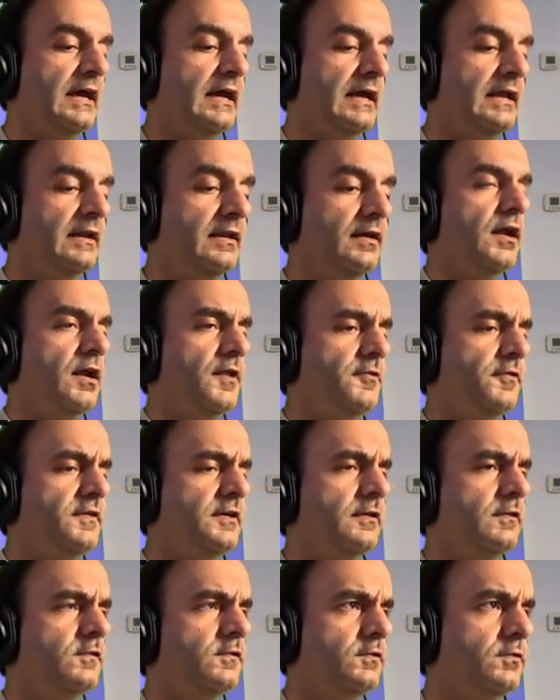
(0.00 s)
And another
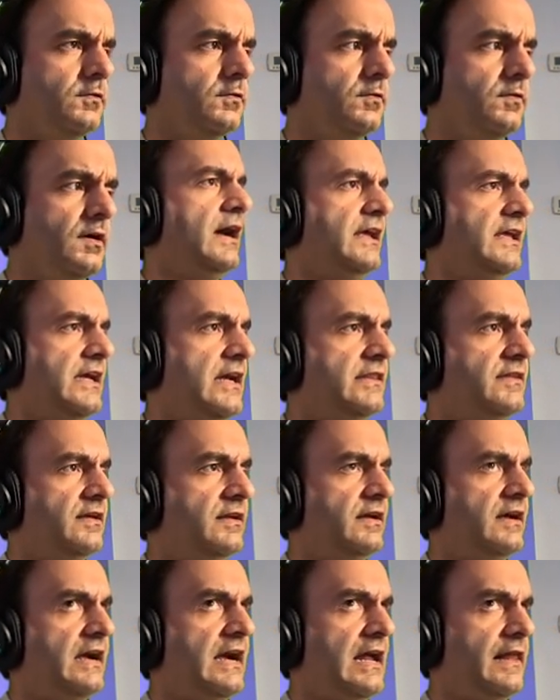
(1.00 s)
thing, too, I get that